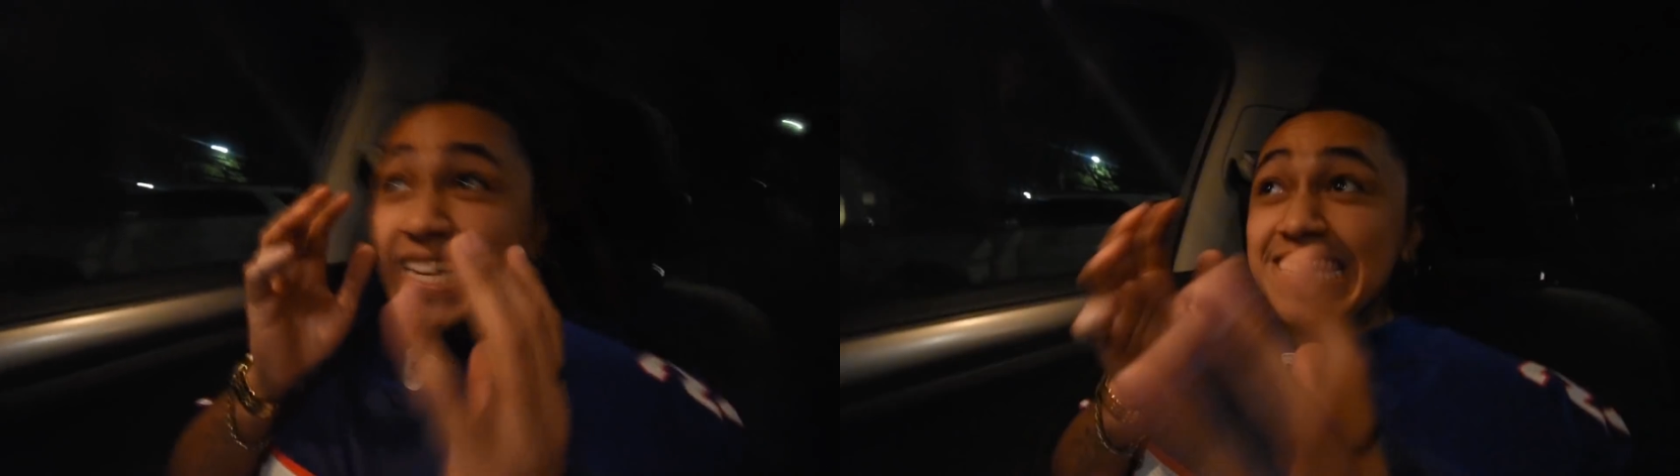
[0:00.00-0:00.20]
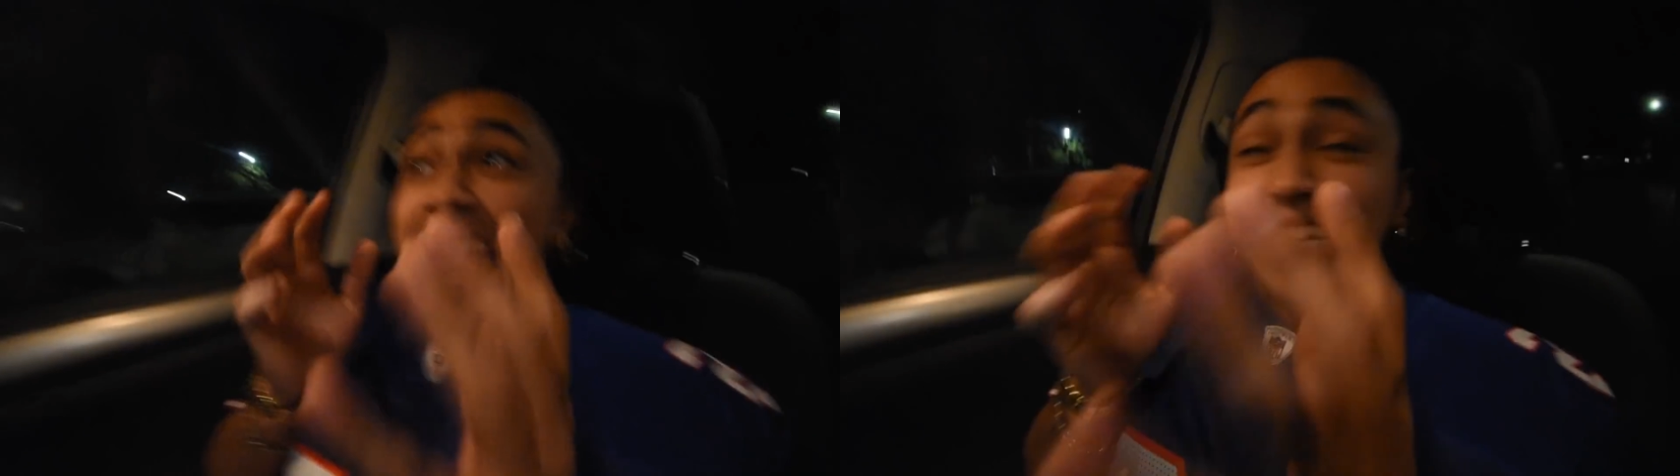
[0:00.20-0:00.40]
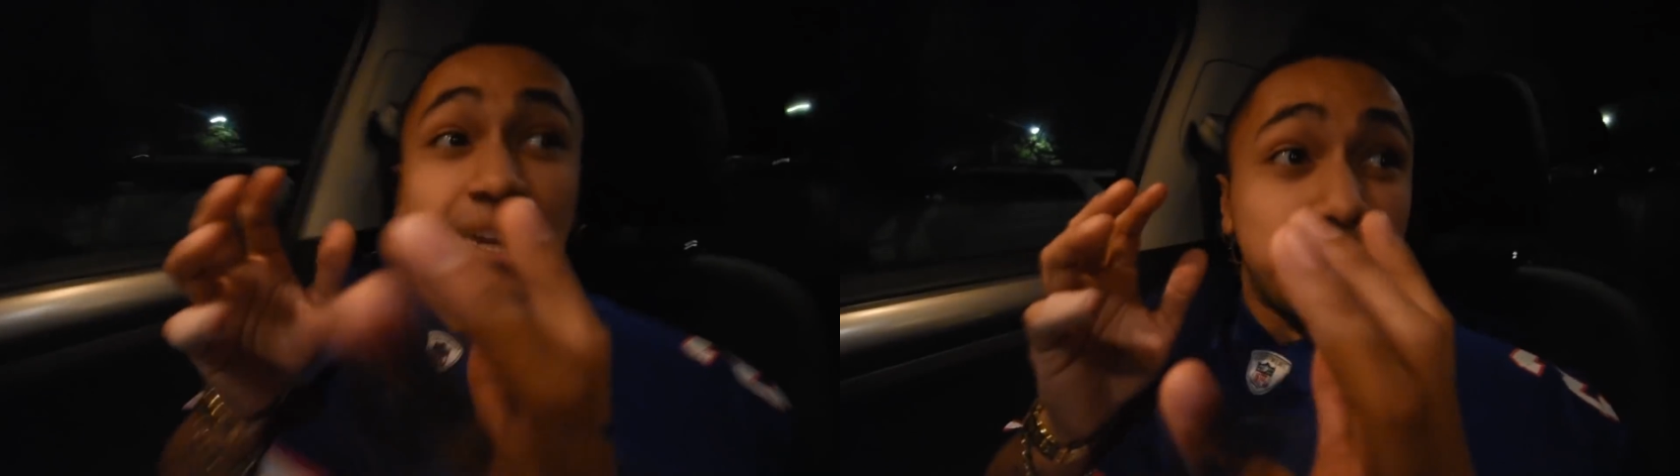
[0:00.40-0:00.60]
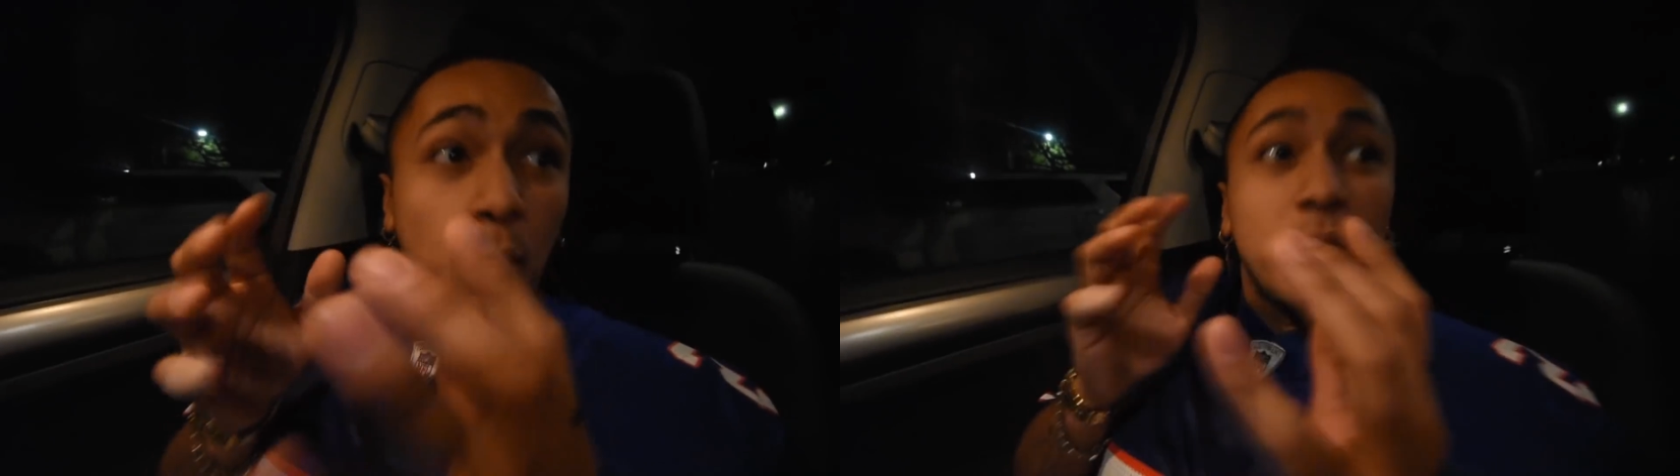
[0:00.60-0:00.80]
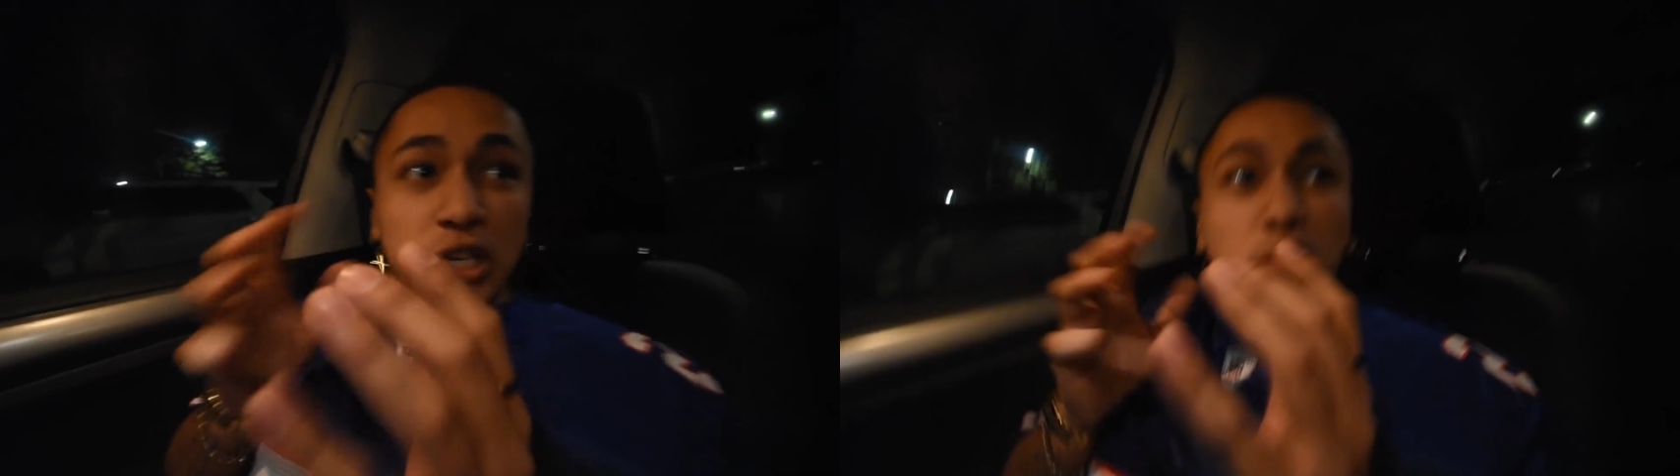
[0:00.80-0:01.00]
exact same
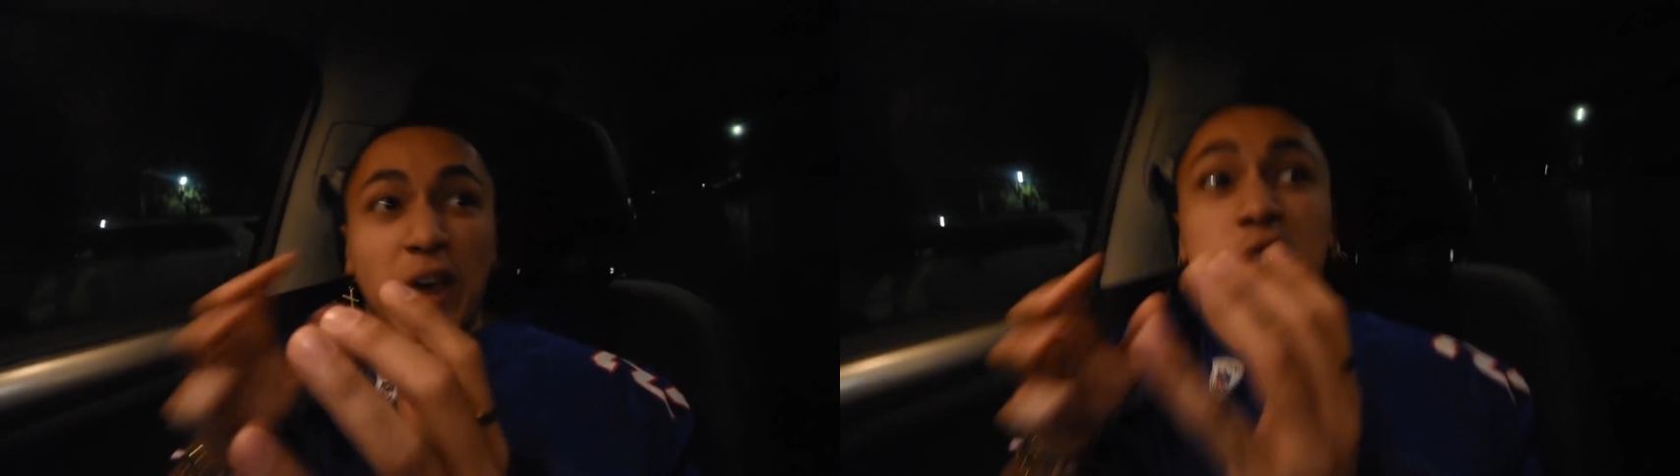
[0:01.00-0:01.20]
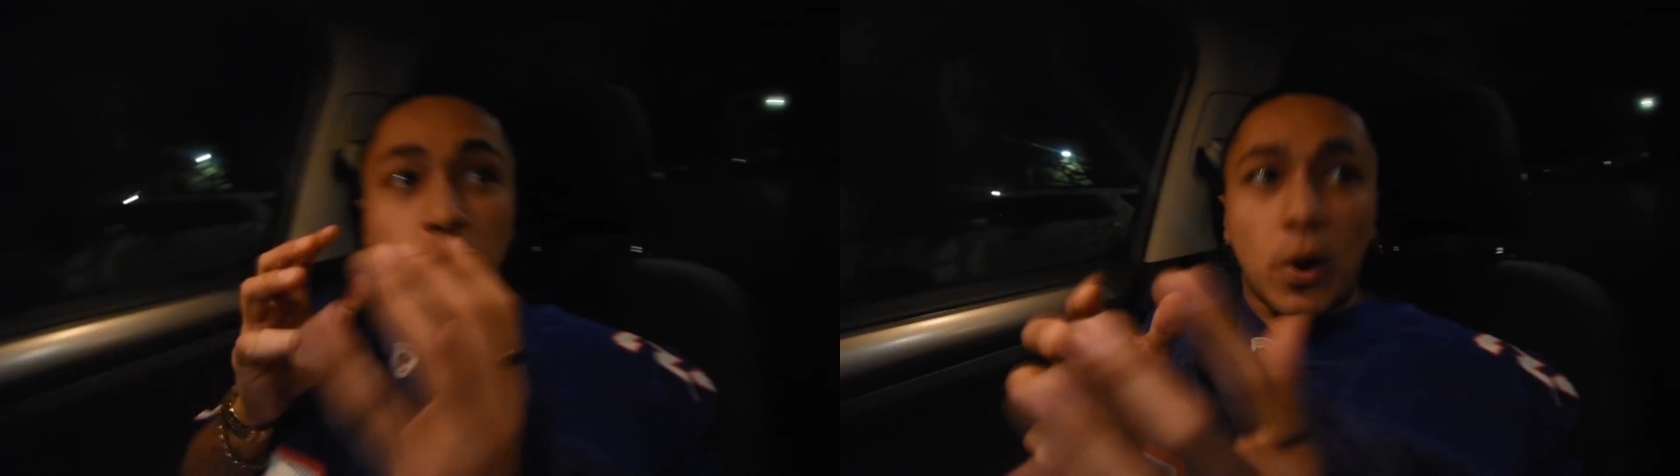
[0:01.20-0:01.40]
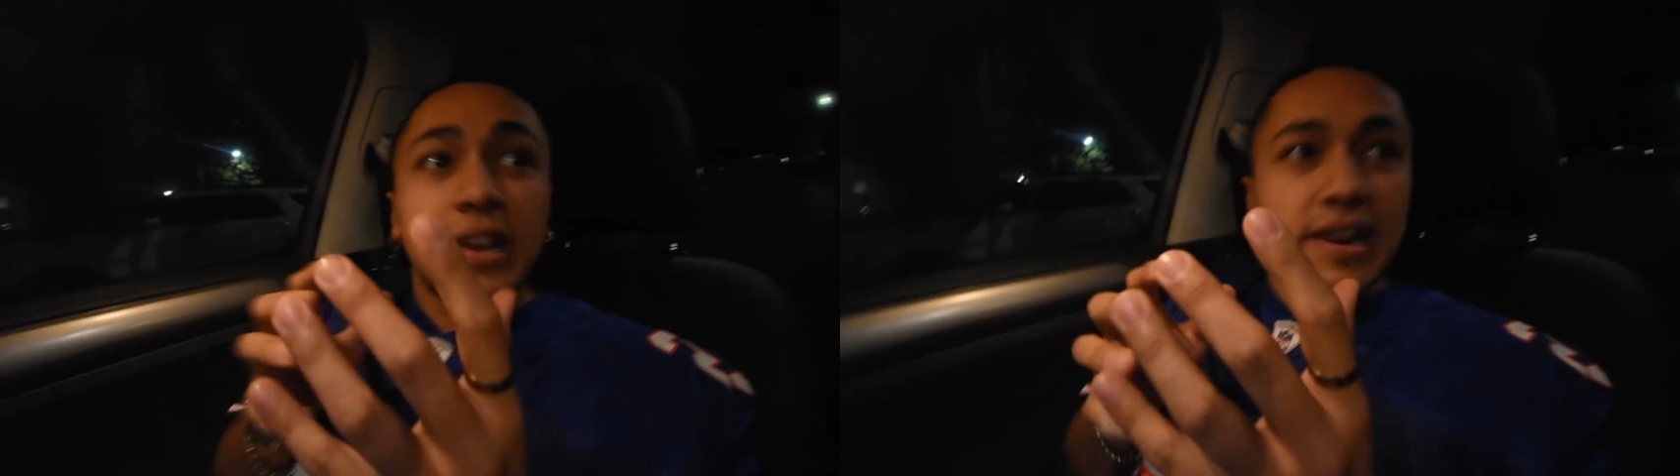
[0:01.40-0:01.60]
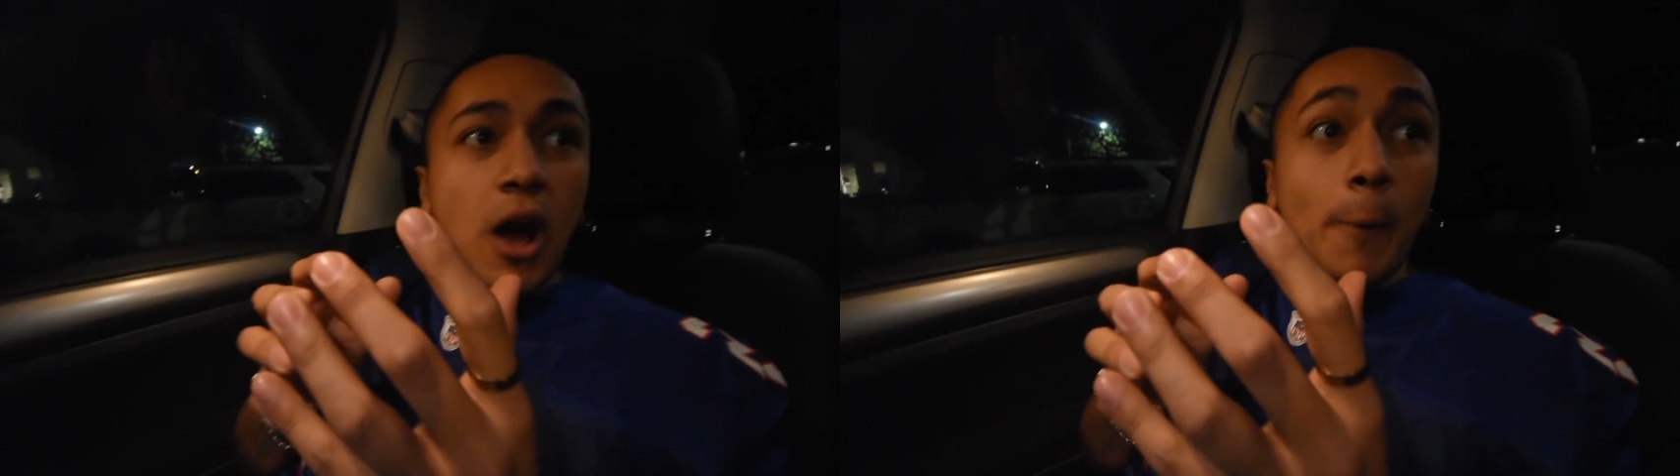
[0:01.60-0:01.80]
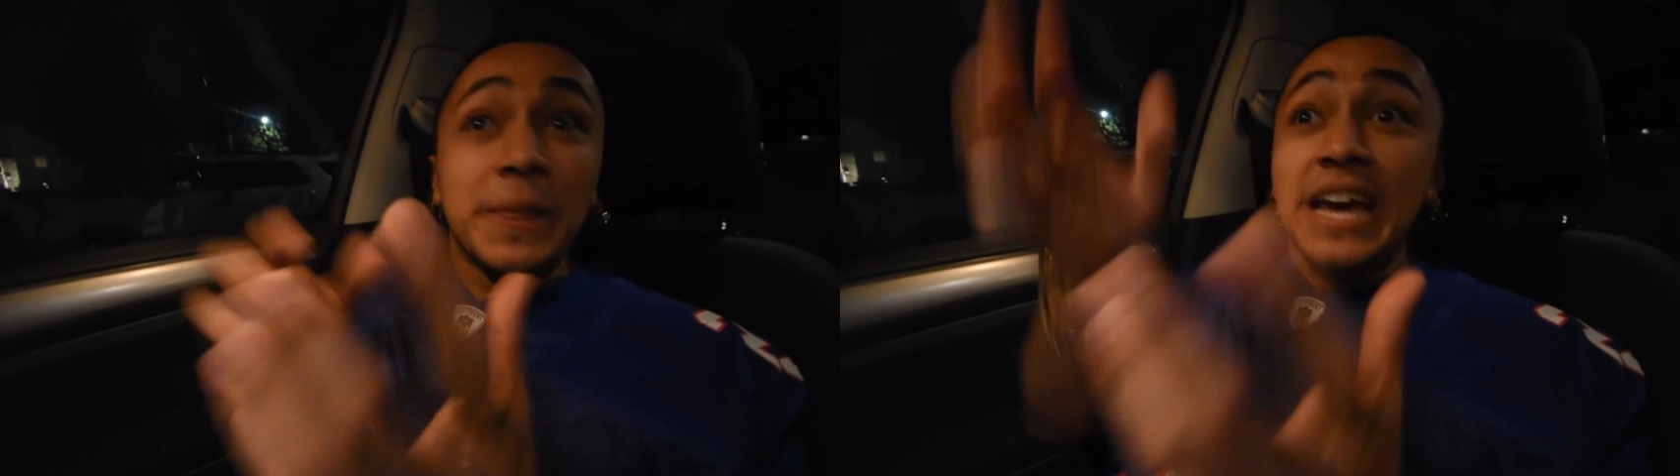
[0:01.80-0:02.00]
thing we just faced right
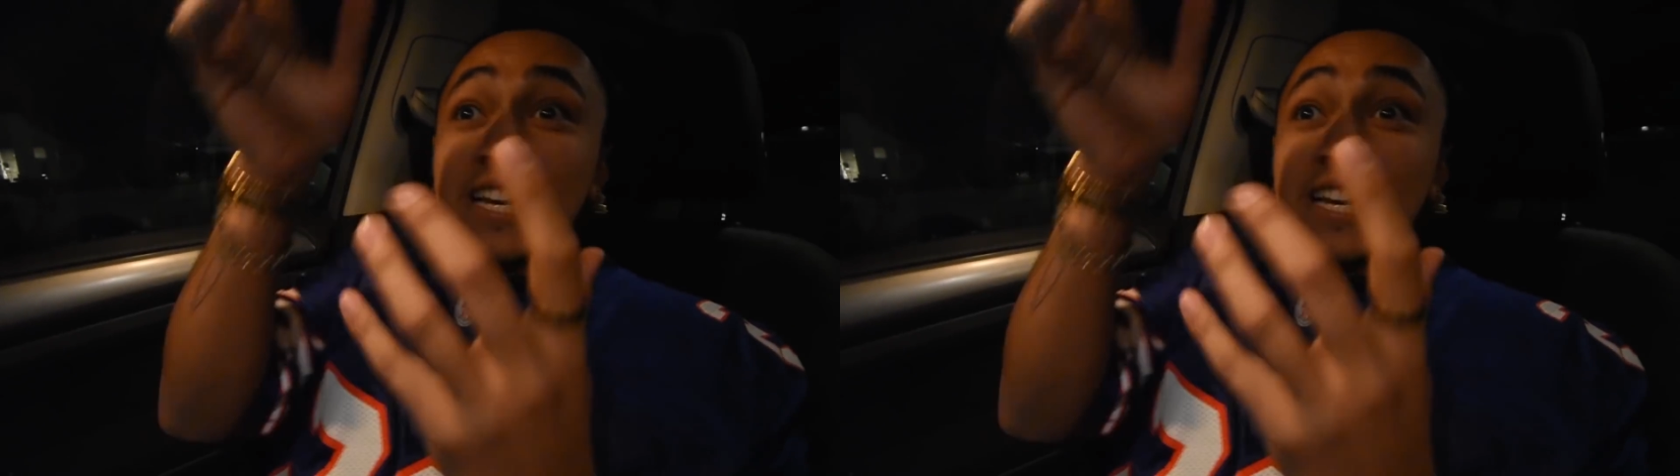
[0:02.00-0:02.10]
now.